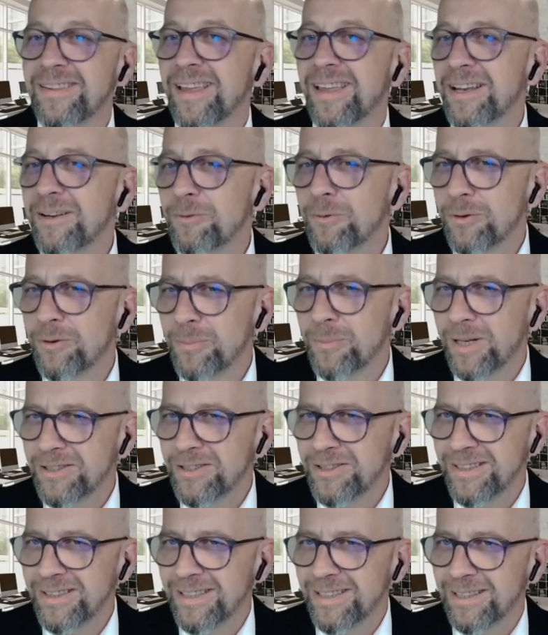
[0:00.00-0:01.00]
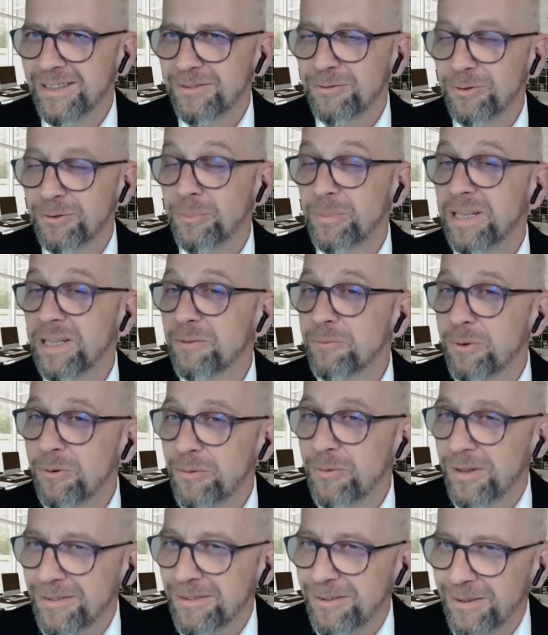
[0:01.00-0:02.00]
Thank you very much, Dina, for being
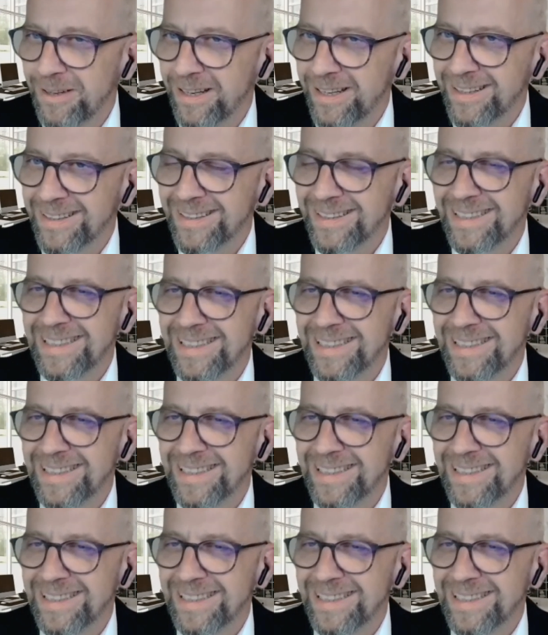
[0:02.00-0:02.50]
with us today